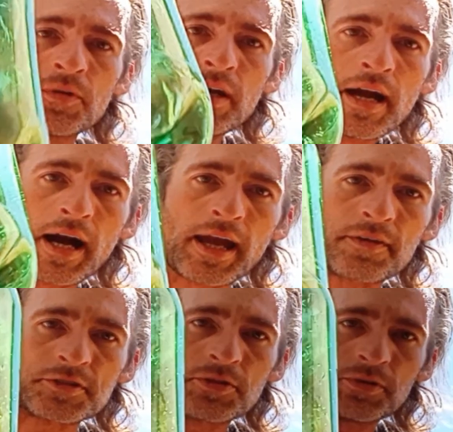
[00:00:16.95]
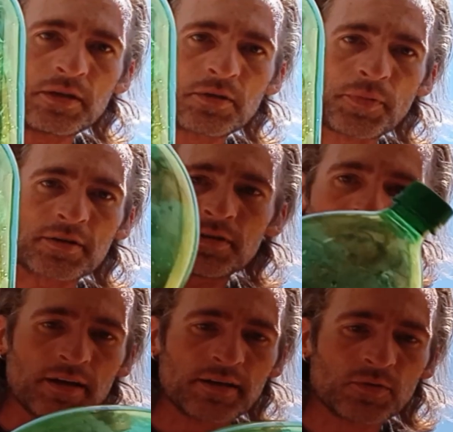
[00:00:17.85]
I have a 2-liter bottle
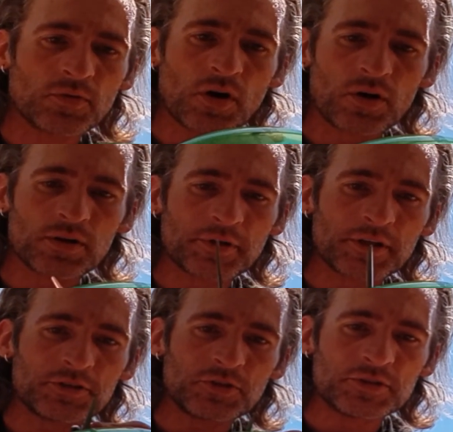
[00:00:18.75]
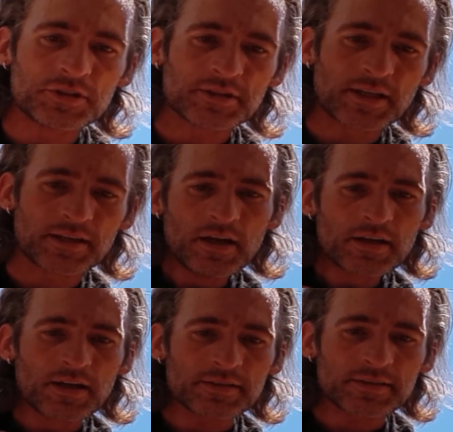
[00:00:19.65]
and all I'm gonna do is just kind of cut
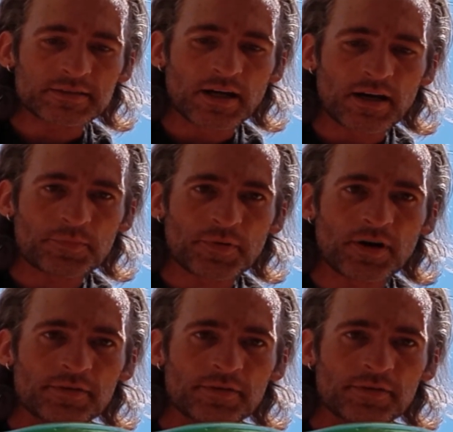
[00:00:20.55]
the top off